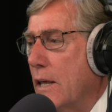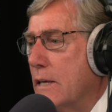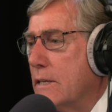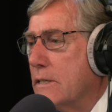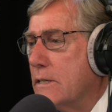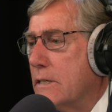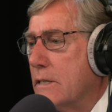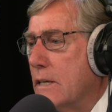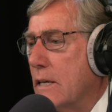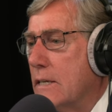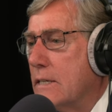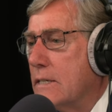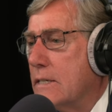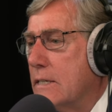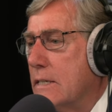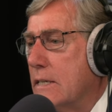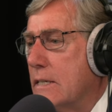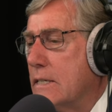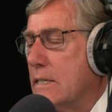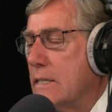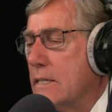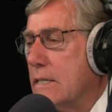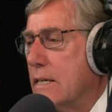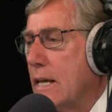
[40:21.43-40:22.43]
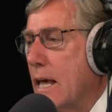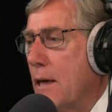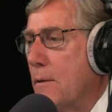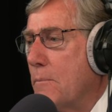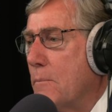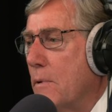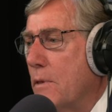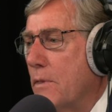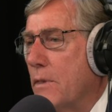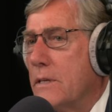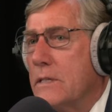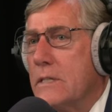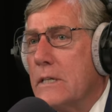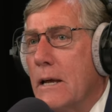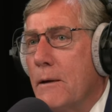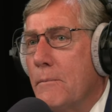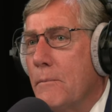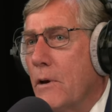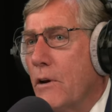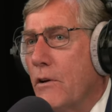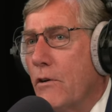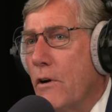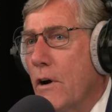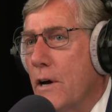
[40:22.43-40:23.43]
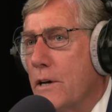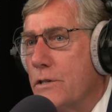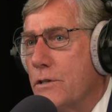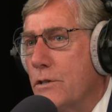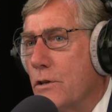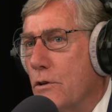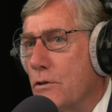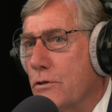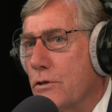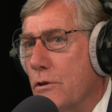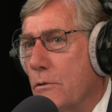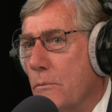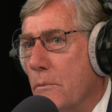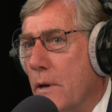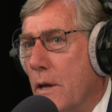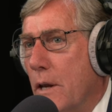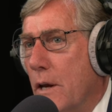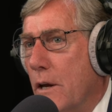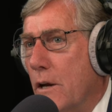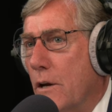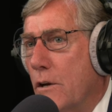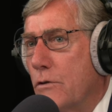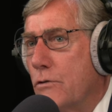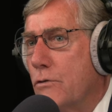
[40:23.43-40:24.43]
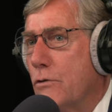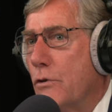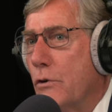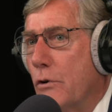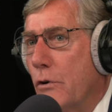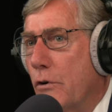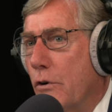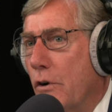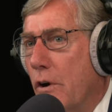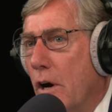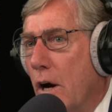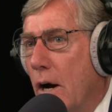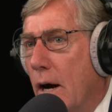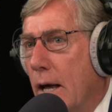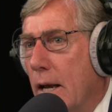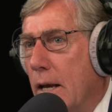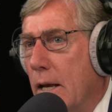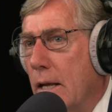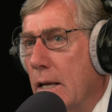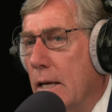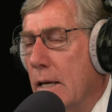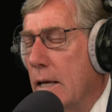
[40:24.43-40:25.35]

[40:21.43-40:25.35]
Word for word: is, is this statement that's coming across social media true or not?